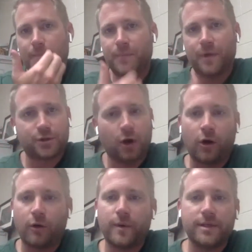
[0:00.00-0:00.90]
There's
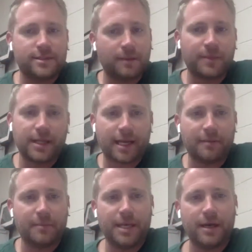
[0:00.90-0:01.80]
always something that
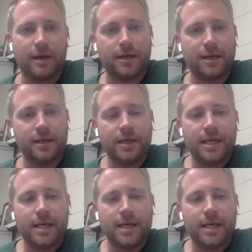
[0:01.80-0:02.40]
can be done,